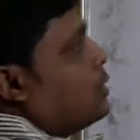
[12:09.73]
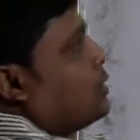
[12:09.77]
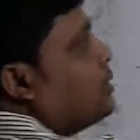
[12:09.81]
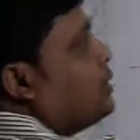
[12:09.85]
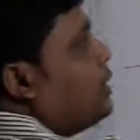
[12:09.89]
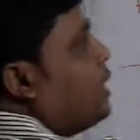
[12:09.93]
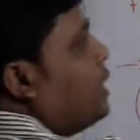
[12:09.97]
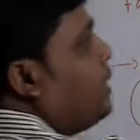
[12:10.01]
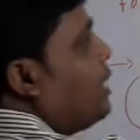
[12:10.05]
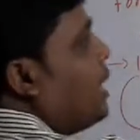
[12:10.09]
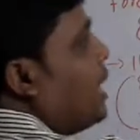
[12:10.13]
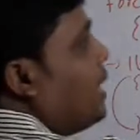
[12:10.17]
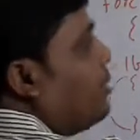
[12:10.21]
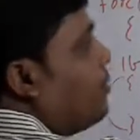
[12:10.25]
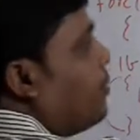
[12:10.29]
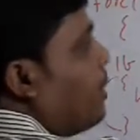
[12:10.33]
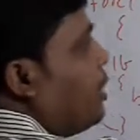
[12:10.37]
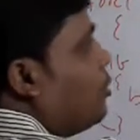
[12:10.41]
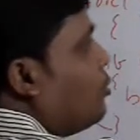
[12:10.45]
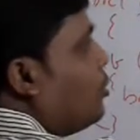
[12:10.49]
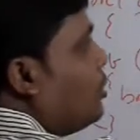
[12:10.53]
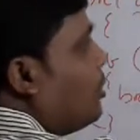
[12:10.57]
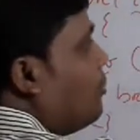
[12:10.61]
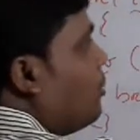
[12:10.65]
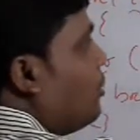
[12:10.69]
Then I
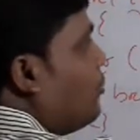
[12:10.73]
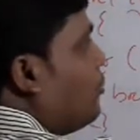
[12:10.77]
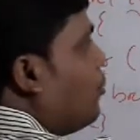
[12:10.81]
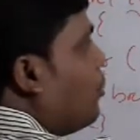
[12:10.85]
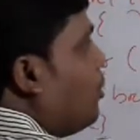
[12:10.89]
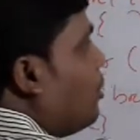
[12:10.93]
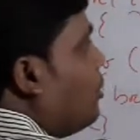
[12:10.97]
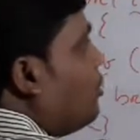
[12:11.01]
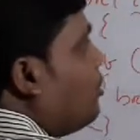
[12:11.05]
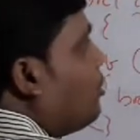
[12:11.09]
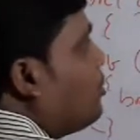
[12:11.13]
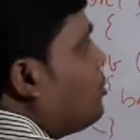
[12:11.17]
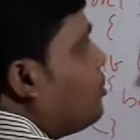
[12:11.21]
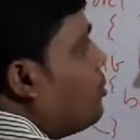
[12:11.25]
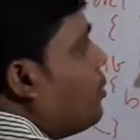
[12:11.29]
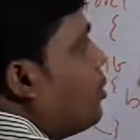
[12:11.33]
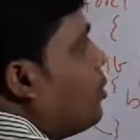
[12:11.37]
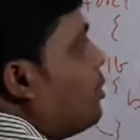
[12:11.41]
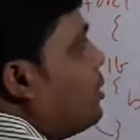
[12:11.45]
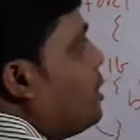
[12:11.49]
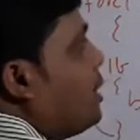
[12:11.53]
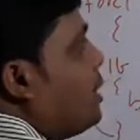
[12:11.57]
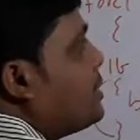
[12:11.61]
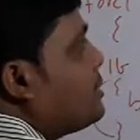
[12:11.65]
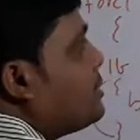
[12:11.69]
value will be 4.
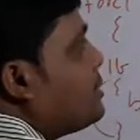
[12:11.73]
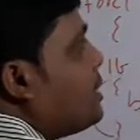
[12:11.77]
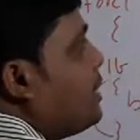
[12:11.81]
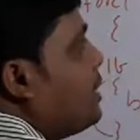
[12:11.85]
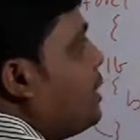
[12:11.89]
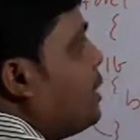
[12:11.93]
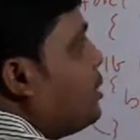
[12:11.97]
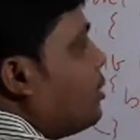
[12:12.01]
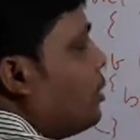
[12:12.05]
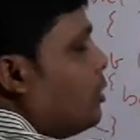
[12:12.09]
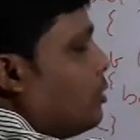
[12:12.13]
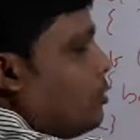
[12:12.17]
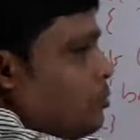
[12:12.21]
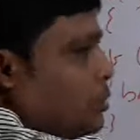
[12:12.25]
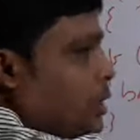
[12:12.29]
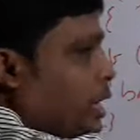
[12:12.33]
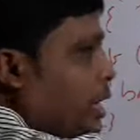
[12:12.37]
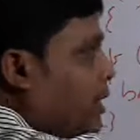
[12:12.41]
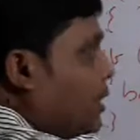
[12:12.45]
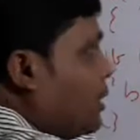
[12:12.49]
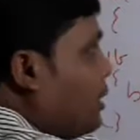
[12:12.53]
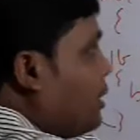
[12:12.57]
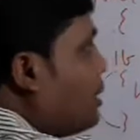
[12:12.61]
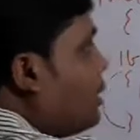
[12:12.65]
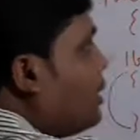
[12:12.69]
4 less than equal to
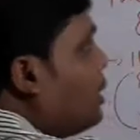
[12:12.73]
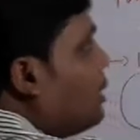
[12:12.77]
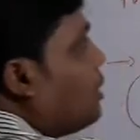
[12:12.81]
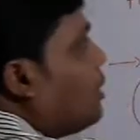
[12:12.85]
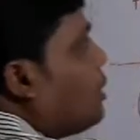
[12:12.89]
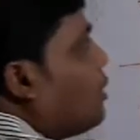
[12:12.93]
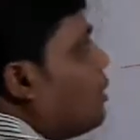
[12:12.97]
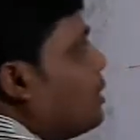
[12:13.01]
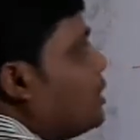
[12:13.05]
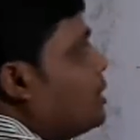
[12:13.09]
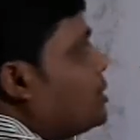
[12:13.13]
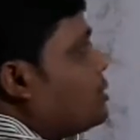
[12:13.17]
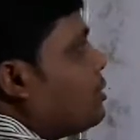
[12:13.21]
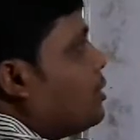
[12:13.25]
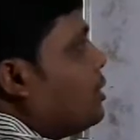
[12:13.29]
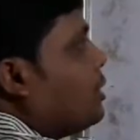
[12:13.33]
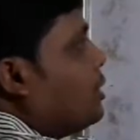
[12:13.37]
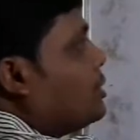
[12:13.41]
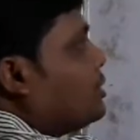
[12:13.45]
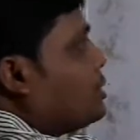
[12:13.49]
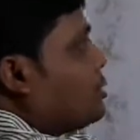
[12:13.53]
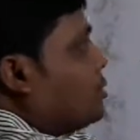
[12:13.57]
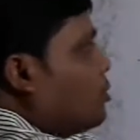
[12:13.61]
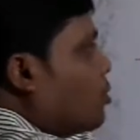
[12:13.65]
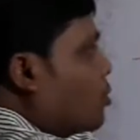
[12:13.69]
10. Condition
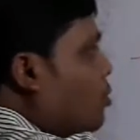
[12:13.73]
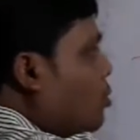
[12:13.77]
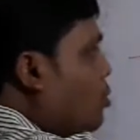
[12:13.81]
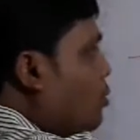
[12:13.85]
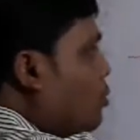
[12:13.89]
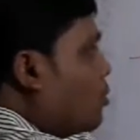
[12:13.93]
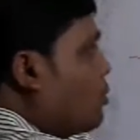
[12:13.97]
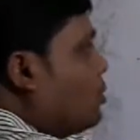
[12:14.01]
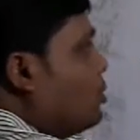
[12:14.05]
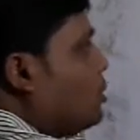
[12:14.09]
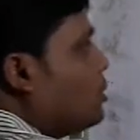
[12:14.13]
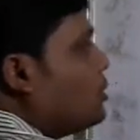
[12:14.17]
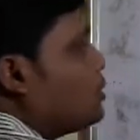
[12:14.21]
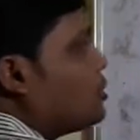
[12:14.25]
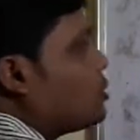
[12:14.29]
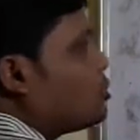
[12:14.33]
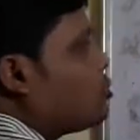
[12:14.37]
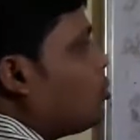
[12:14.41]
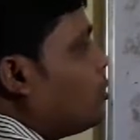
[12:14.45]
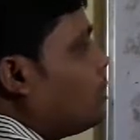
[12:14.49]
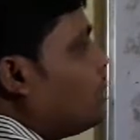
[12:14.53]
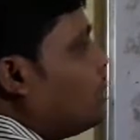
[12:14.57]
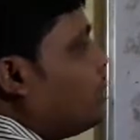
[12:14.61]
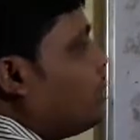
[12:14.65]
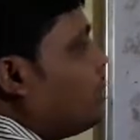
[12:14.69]
is true.
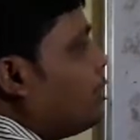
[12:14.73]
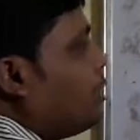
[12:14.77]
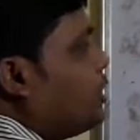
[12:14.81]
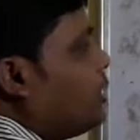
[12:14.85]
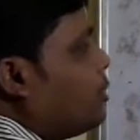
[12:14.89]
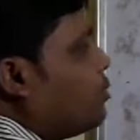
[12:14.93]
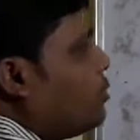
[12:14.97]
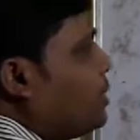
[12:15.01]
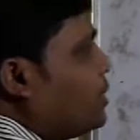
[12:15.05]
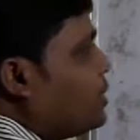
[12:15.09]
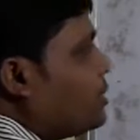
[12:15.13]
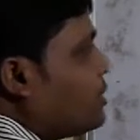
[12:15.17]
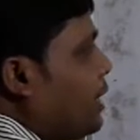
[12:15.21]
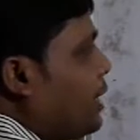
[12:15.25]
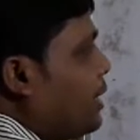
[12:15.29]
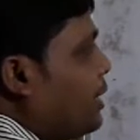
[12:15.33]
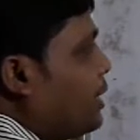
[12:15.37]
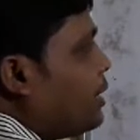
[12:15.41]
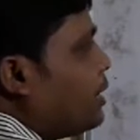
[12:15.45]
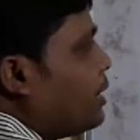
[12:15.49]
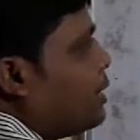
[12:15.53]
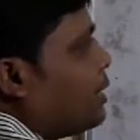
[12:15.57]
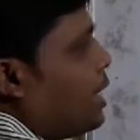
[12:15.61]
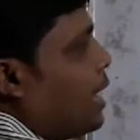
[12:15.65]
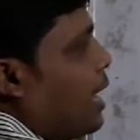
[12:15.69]
So here it will
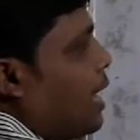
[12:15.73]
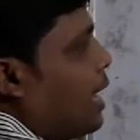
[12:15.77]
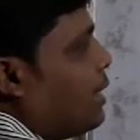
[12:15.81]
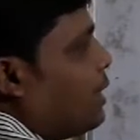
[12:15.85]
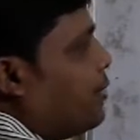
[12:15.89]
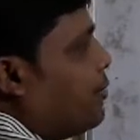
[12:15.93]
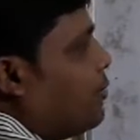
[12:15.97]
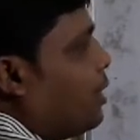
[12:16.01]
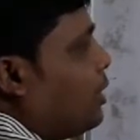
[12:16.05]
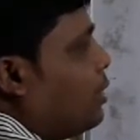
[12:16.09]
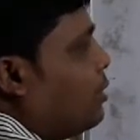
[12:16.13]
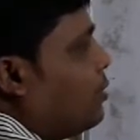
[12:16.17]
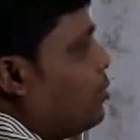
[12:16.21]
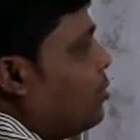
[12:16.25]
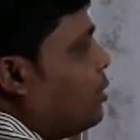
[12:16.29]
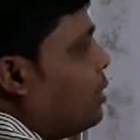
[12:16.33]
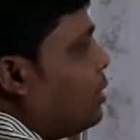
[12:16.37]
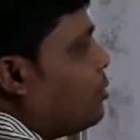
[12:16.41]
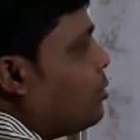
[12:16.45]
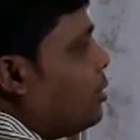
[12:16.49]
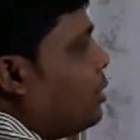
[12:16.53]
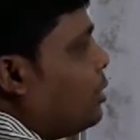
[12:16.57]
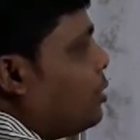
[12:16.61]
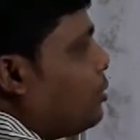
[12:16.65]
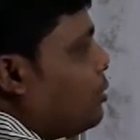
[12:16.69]
check I value
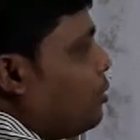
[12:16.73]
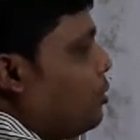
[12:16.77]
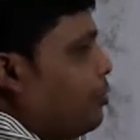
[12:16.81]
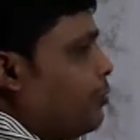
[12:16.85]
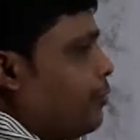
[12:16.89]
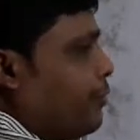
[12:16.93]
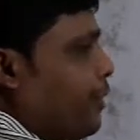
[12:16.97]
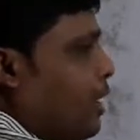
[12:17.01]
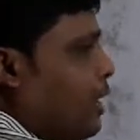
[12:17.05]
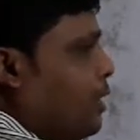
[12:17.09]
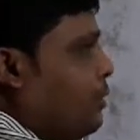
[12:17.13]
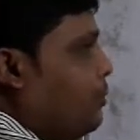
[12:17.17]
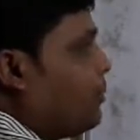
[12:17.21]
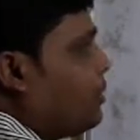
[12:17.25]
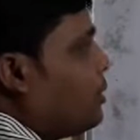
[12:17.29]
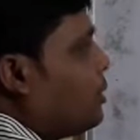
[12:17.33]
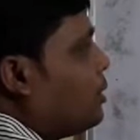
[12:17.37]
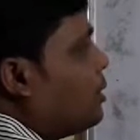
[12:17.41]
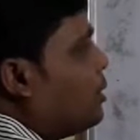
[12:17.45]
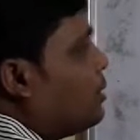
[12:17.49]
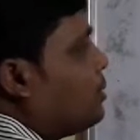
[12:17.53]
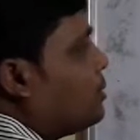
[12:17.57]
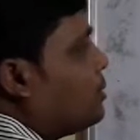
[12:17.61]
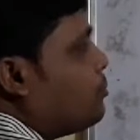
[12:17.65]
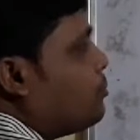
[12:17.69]
equal to 5.
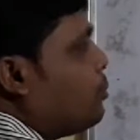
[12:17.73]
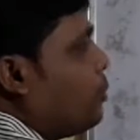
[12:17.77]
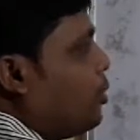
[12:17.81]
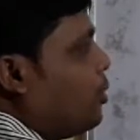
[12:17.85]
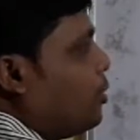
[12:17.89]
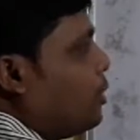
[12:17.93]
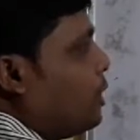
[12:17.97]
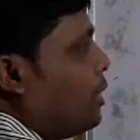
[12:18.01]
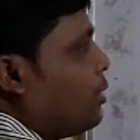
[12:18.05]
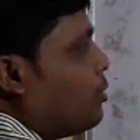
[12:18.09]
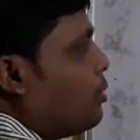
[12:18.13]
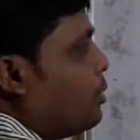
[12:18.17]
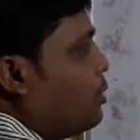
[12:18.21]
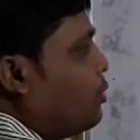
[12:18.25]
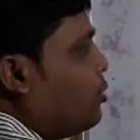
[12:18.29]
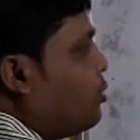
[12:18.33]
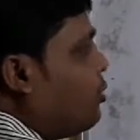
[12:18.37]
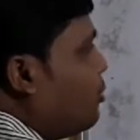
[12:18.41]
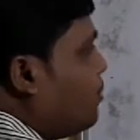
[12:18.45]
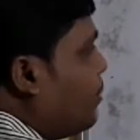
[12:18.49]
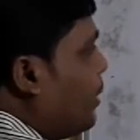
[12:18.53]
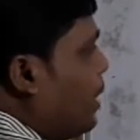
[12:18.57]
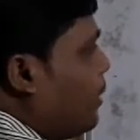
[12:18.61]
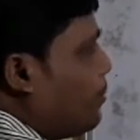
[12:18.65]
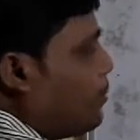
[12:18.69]
4 equal
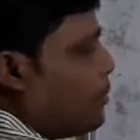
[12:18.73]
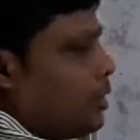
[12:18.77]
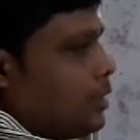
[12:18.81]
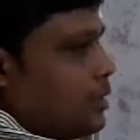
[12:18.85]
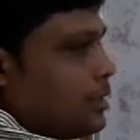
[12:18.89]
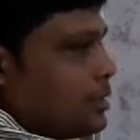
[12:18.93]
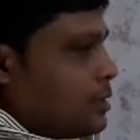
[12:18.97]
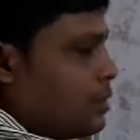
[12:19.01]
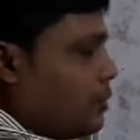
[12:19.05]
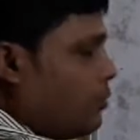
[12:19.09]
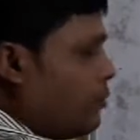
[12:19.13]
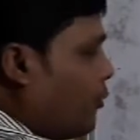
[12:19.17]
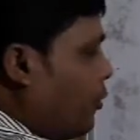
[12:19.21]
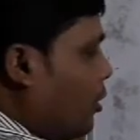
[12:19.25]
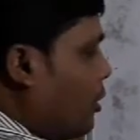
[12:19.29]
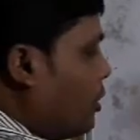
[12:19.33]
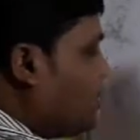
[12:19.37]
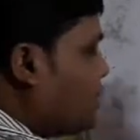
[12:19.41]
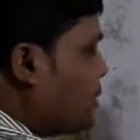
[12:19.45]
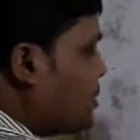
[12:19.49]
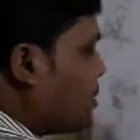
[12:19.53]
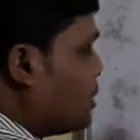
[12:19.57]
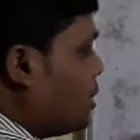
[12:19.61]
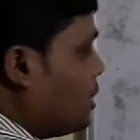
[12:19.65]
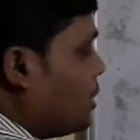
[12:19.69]
to 5. Condition
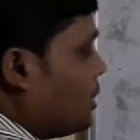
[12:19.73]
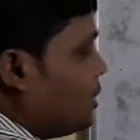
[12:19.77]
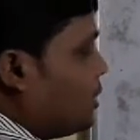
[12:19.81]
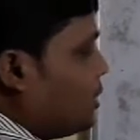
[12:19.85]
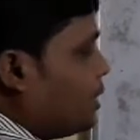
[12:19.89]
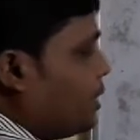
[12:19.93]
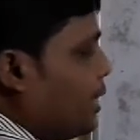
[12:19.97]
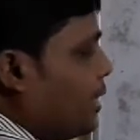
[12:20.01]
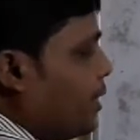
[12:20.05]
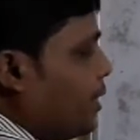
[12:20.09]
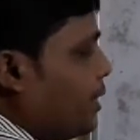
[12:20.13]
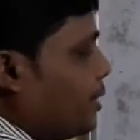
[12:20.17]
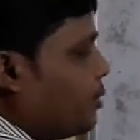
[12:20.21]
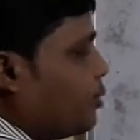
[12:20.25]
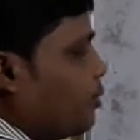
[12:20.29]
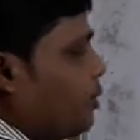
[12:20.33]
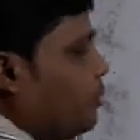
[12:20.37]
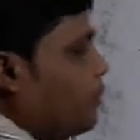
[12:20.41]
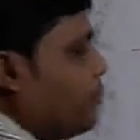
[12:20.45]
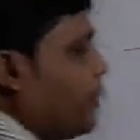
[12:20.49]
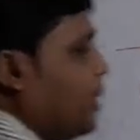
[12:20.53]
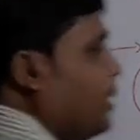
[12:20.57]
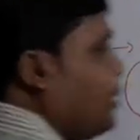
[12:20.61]
false. Then it will